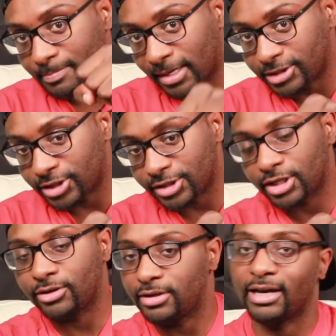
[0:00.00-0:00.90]
punches
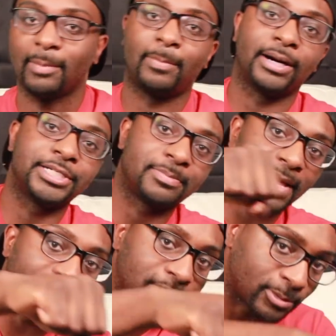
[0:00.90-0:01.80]
you, you gotta punch
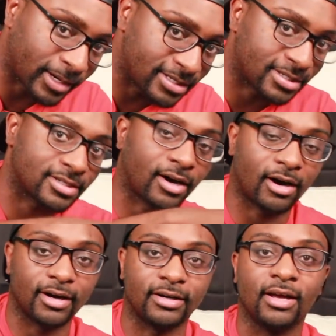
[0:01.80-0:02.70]
back twice as
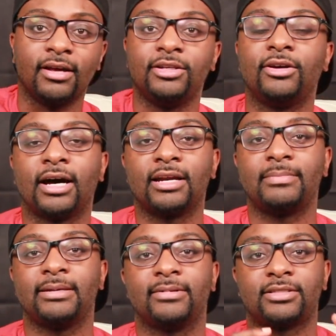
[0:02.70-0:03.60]
hard. You gotta
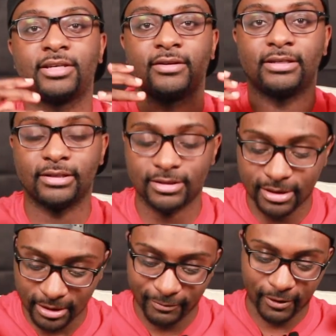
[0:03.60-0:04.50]
be able to
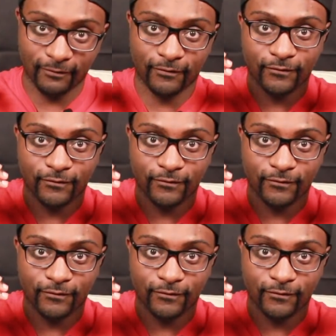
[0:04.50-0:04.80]
deliver